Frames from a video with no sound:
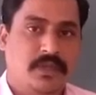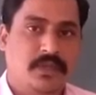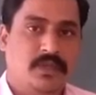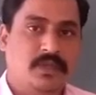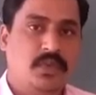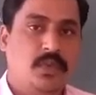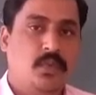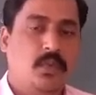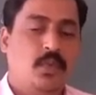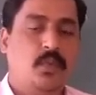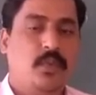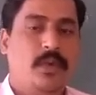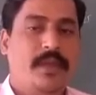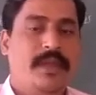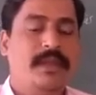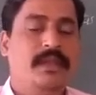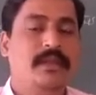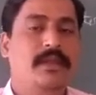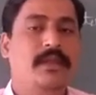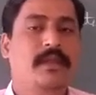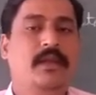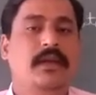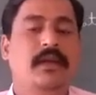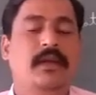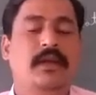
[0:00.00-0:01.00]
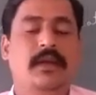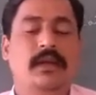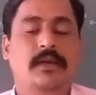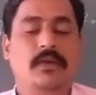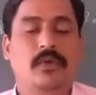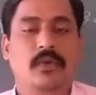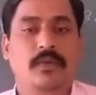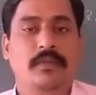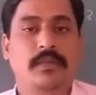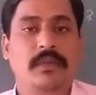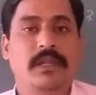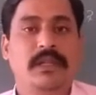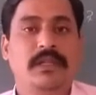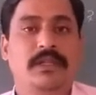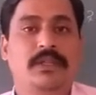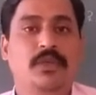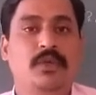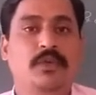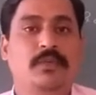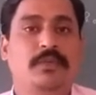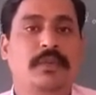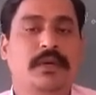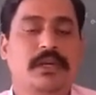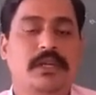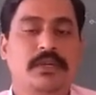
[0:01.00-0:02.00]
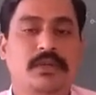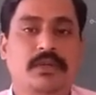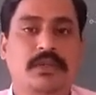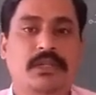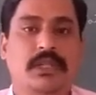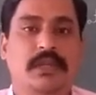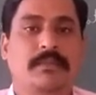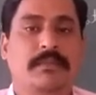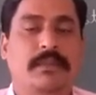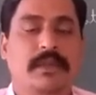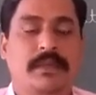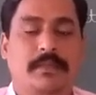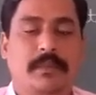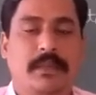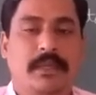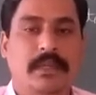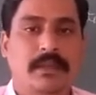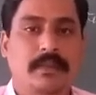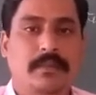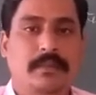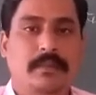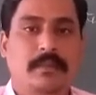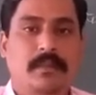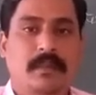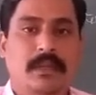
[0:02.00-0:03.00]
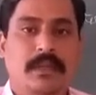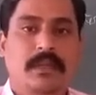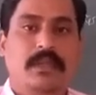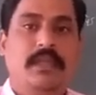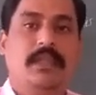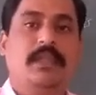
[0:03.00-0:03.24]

So when a woman give birth to the baby,